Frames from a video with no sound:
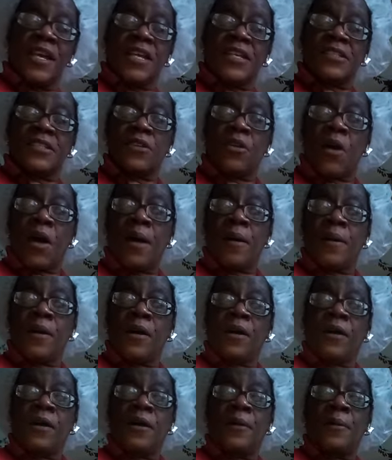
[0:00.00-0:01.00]
So I
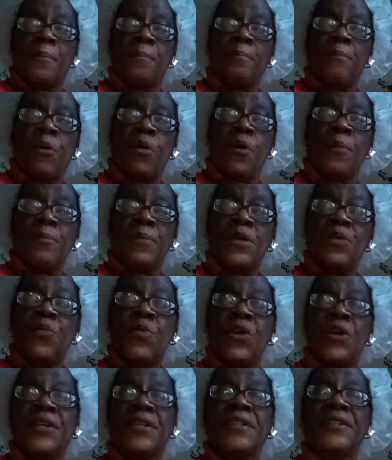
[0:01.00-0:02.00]
uh, bought me
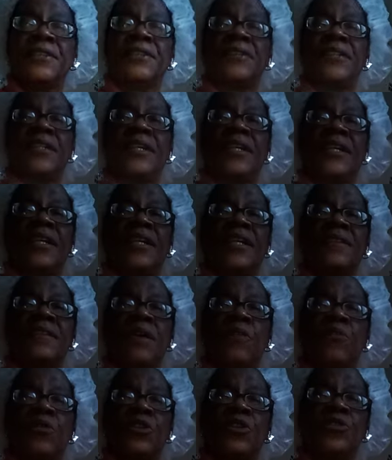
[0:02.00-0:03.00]
one because
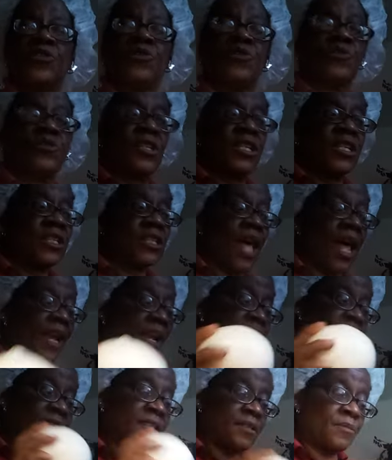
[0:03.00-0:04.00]
I want to use this. I
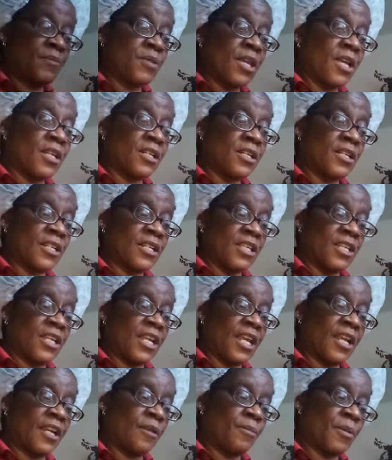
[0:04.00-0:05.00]
got some yellow onion
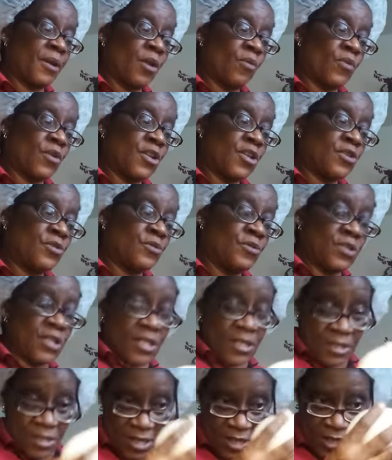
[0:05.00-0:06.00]
down there, but I want to use
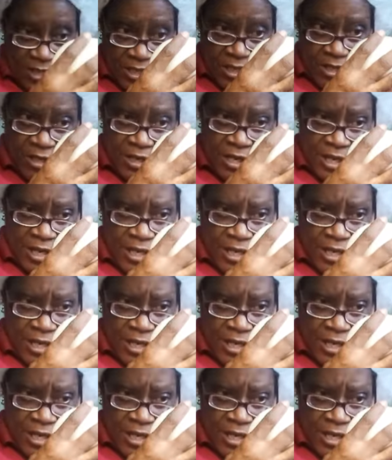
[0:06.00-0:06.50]
this onion.